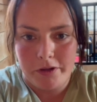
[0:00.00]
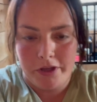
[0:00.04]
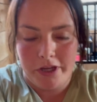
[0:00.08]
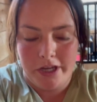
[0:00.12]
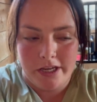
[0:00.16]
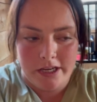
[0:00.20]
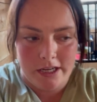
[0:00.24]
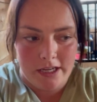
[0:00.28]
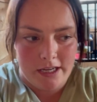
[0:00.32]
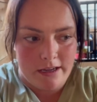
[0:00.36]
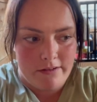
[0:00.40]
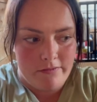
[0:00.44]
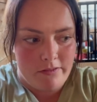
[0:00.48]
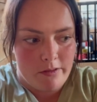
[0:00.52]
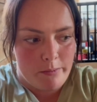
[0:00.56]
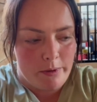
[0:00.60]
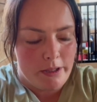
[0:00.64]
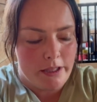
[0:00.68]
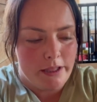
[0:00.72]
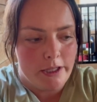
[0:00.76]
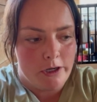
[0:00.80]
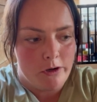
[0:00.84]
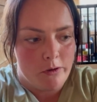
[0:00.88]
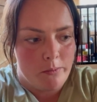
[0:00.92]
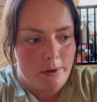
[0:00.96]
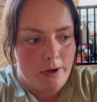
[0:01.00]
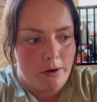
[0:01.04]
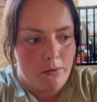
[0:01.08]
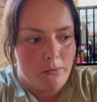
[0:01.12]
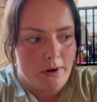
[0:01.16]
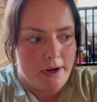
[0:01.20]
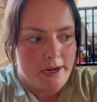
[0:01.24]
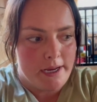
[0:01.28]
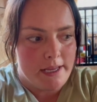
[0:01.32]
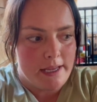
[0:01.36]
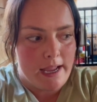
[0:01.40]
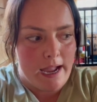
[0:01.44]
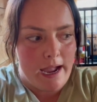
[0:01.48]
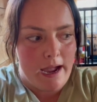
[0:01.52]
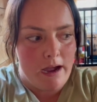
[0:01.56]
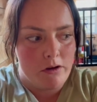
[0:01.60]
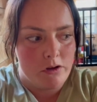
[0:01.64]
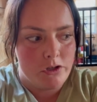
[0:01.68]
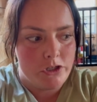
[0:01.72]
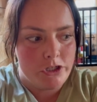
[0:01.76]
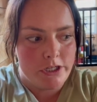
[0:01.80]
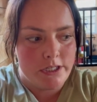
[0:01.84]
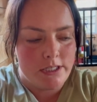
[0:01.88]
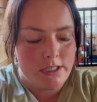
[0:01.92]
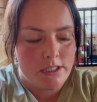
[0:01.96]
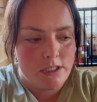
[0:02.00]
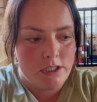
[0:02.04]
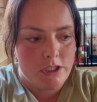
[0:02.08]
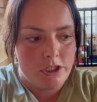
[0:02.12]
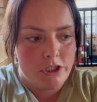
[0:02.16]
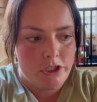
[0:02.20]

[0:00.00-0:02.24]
going to give them a little bit right now just